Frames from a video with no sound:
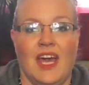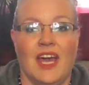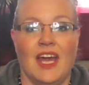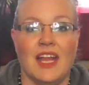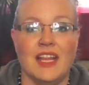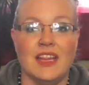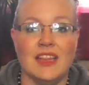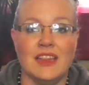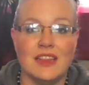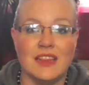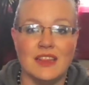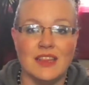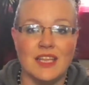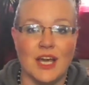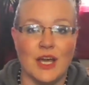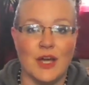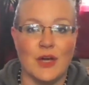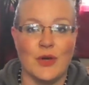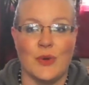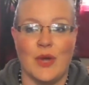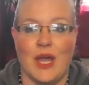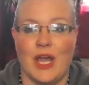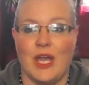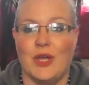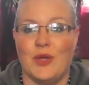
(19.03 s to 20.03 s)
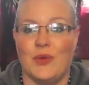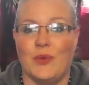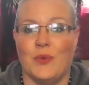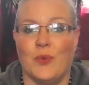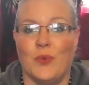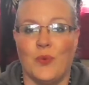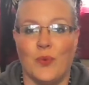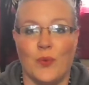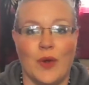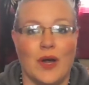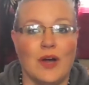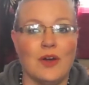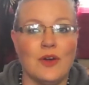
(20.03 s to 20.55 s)
Hello and
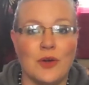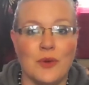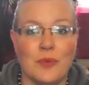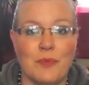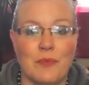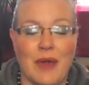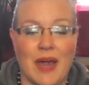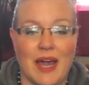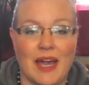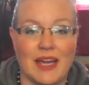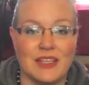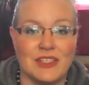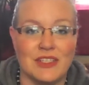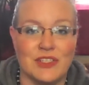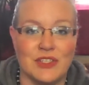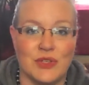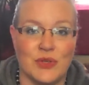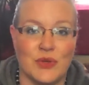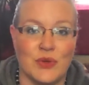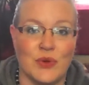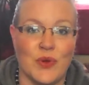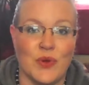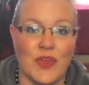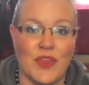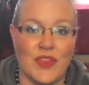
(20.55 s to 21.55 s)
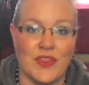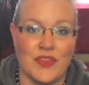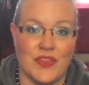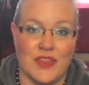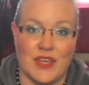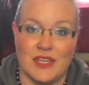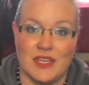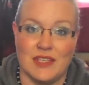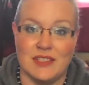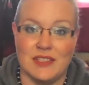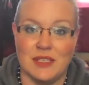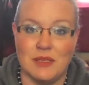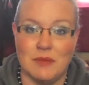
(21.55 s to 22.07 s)
welcome back to
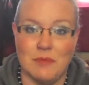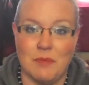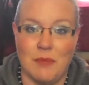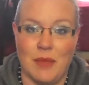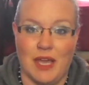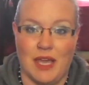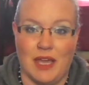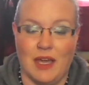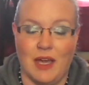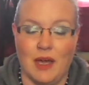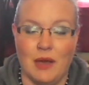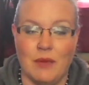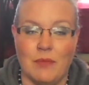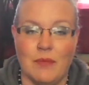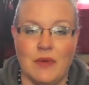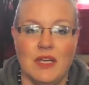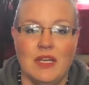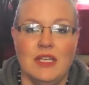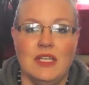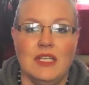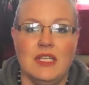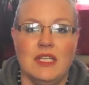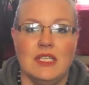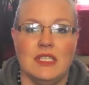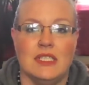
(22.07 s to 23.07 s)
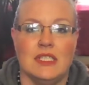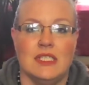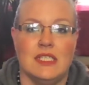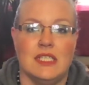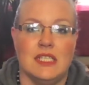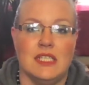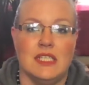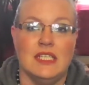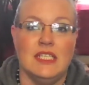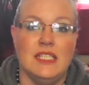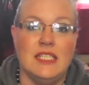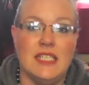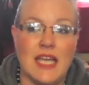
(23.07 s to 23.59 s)
Things in Makeup.
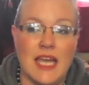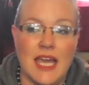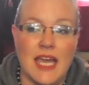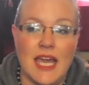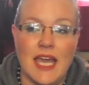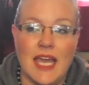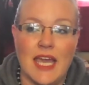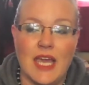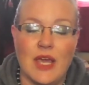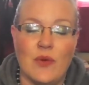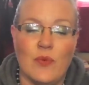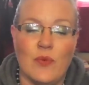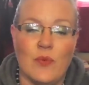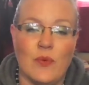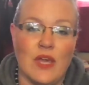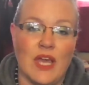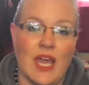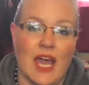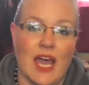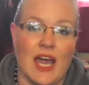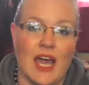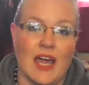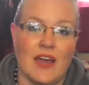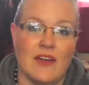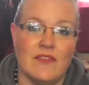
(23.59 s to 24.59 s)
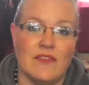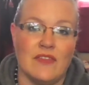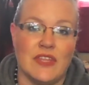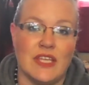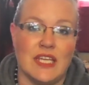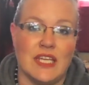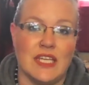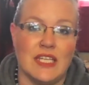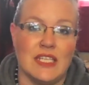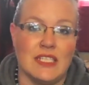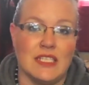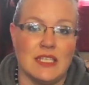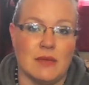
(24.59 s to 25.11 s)
Today we have
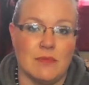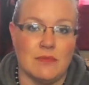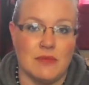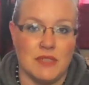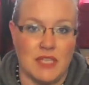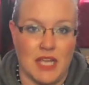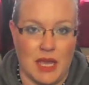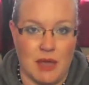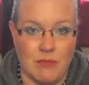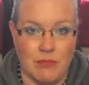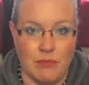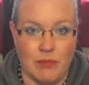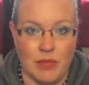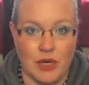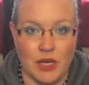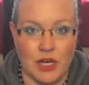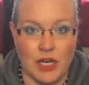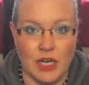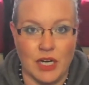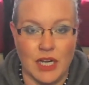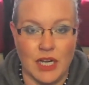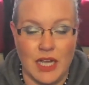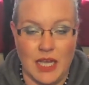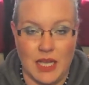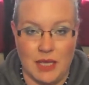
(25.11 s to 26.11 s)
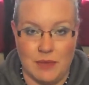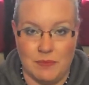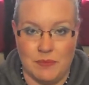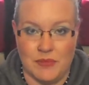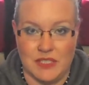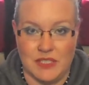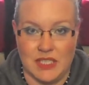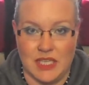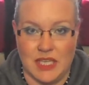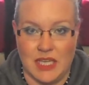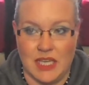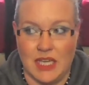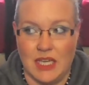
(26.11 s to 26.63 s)
the September
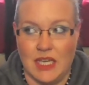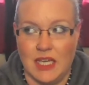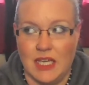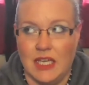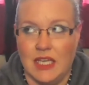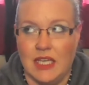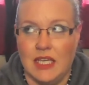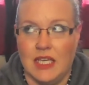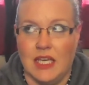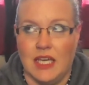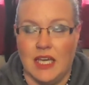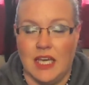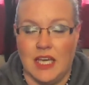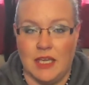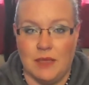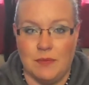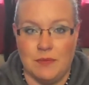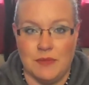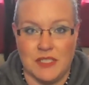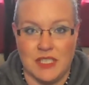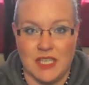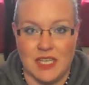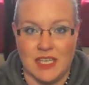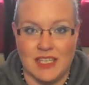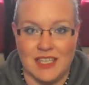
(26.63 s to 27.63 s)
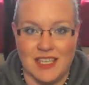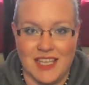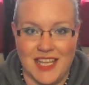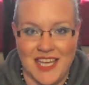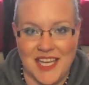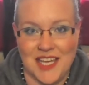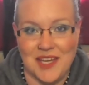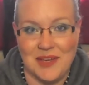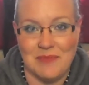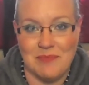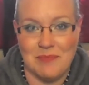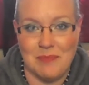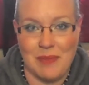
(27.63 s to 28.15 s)
Ipsy Ipsy
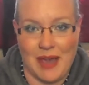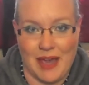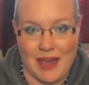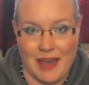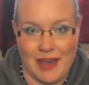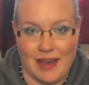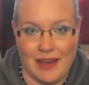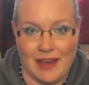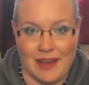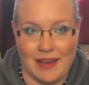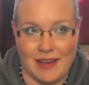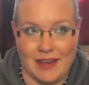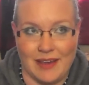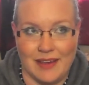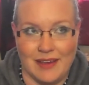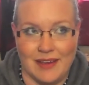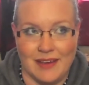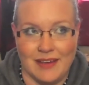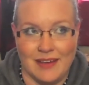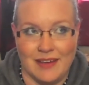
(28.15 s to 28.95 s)
Glam Bag.